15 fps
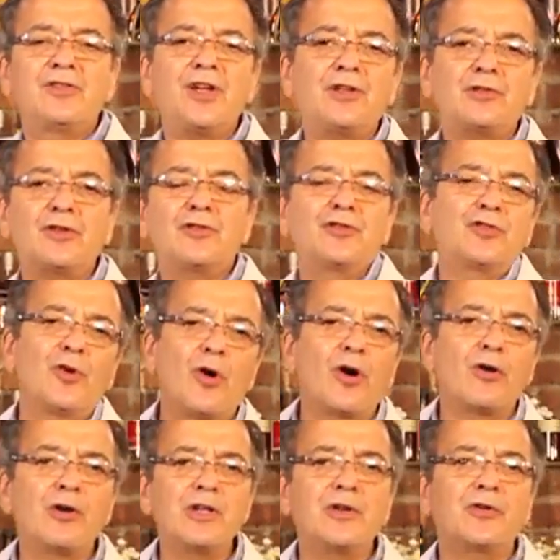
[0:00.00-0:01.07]

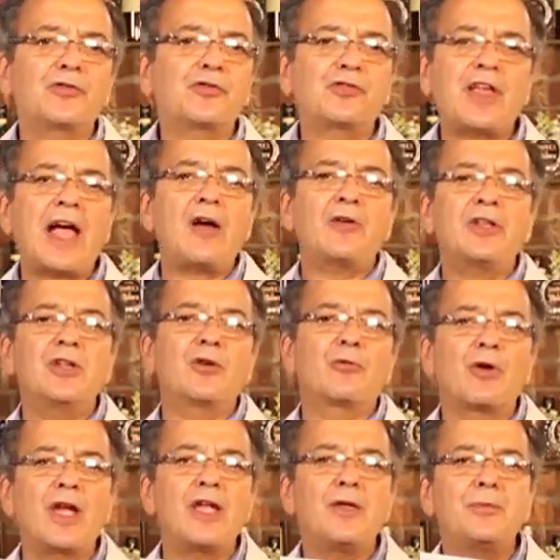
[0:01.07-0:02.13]
dictatorial Saudi
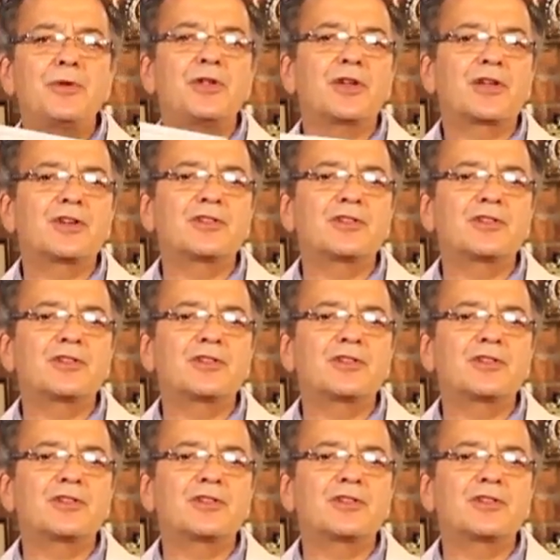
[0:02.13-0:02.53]
Arabia,